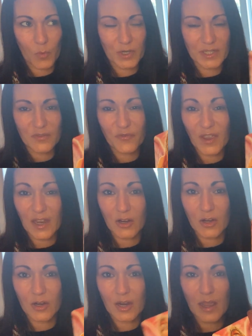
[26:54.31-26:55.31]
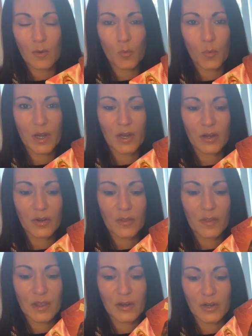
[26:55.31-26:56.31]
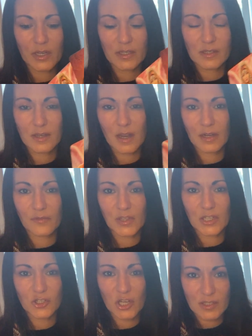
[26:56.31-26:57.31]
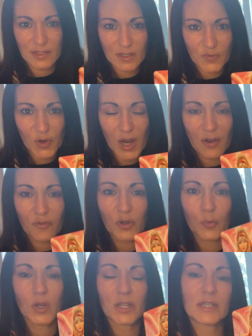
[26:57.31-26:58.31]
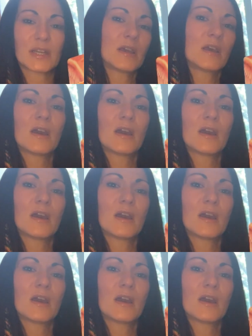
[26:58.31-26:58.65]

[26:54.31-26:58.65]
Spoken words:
it's fair and where there is kind of like justice for everyone,